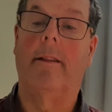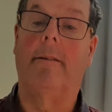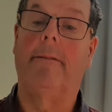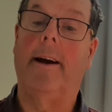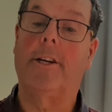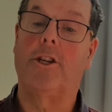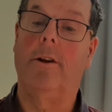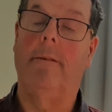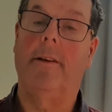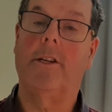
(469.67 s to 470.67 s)
"The
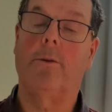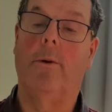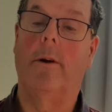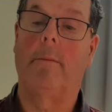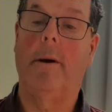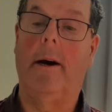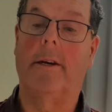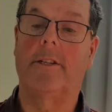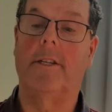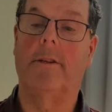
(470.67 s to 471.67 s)
fashion of this world
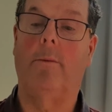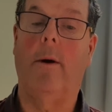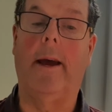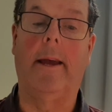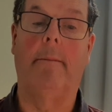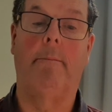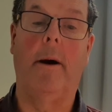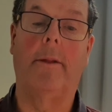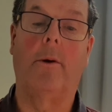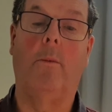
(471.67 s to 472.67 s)
passes away,
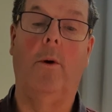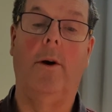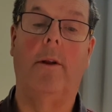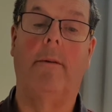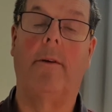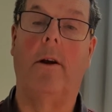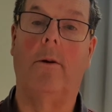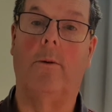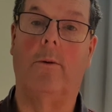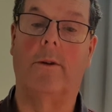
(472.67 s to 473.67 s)
but the word of the
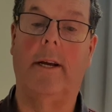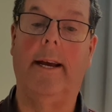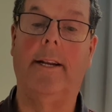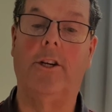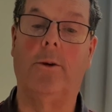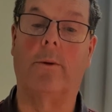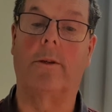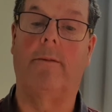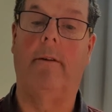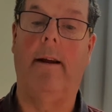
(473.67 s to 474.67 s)
Lord
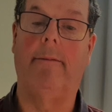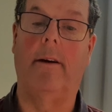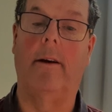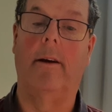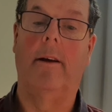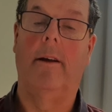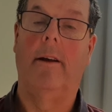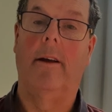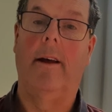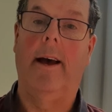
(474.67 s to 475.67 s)
endures forever."
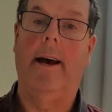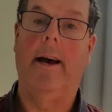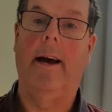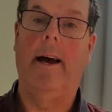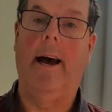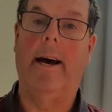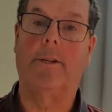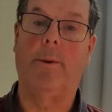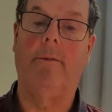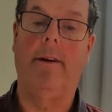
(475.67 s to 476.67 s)

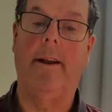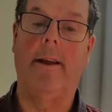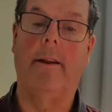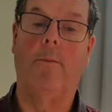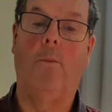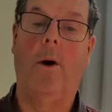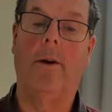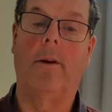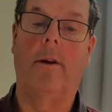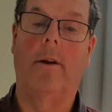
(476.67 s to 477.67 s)
As we read in
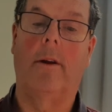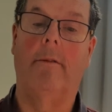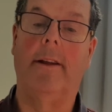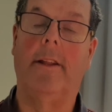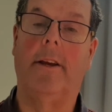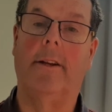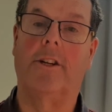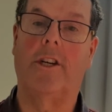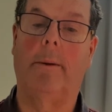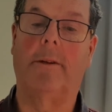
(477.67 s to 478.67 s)
1
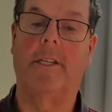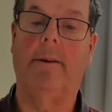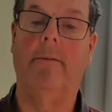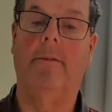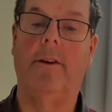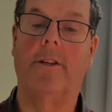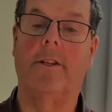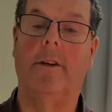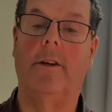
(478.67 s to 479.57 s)
Corinthians chapter 7, verse